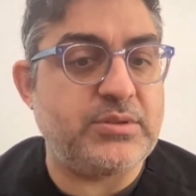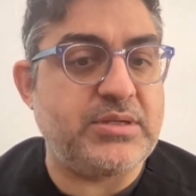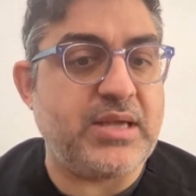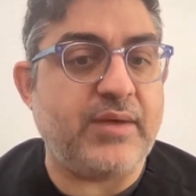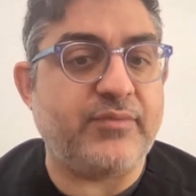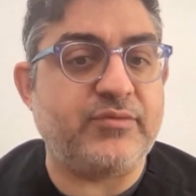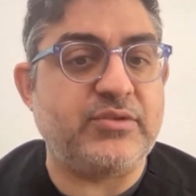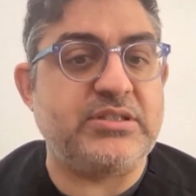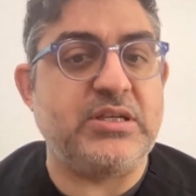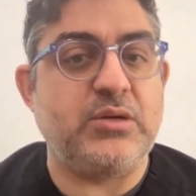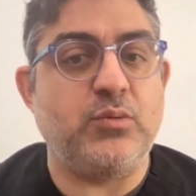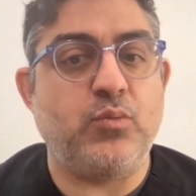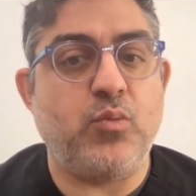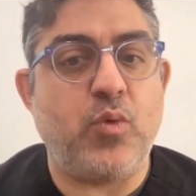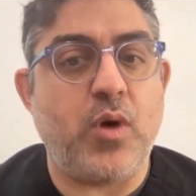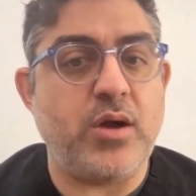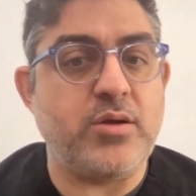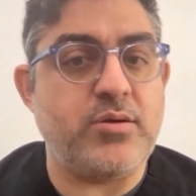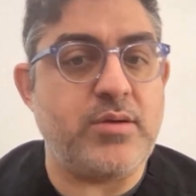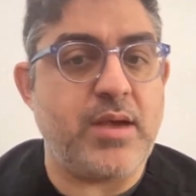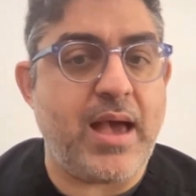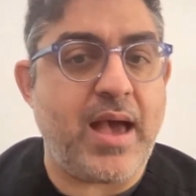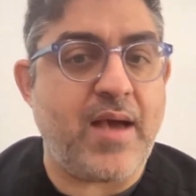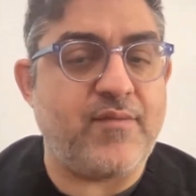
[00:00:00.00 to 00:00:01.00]
you have to see why
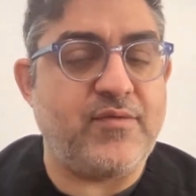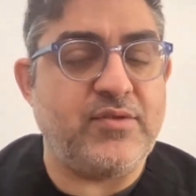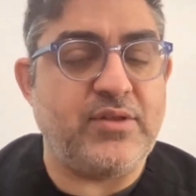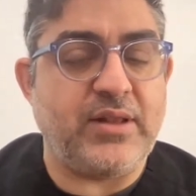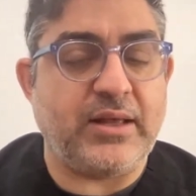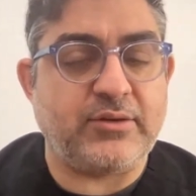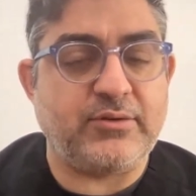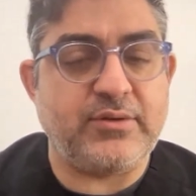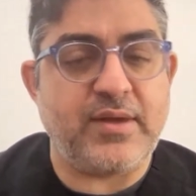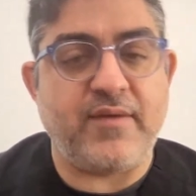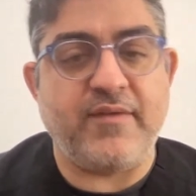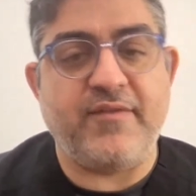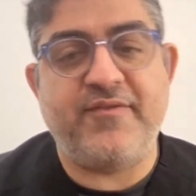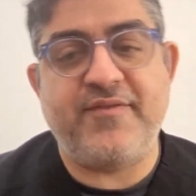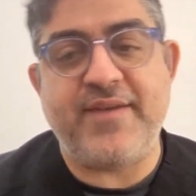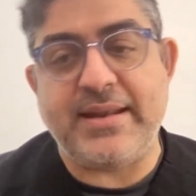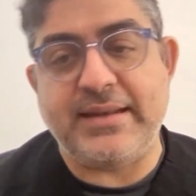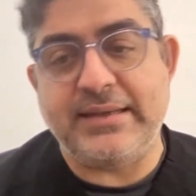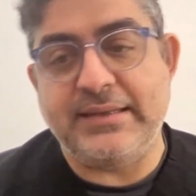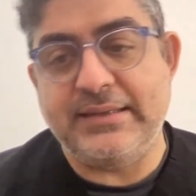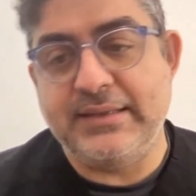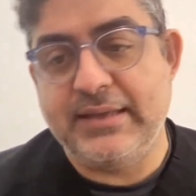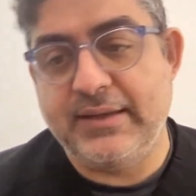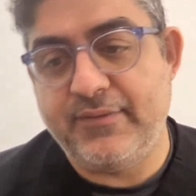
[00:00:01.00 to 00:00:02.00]
you have it. Like, they have
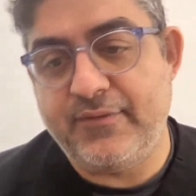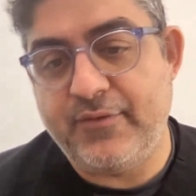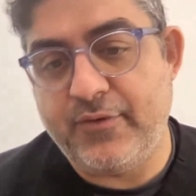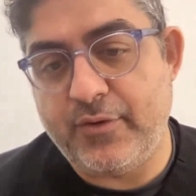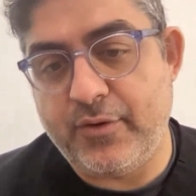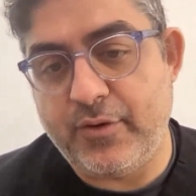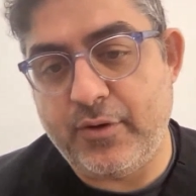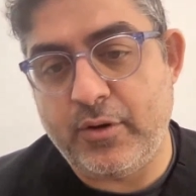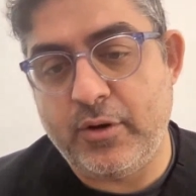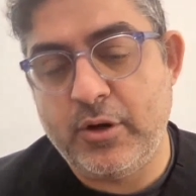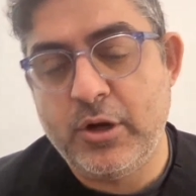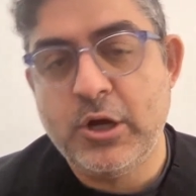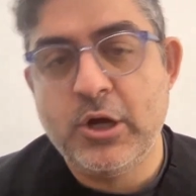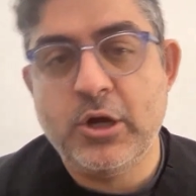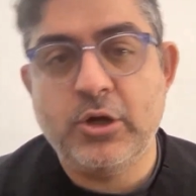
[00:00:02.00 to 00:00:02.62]
fatty liver?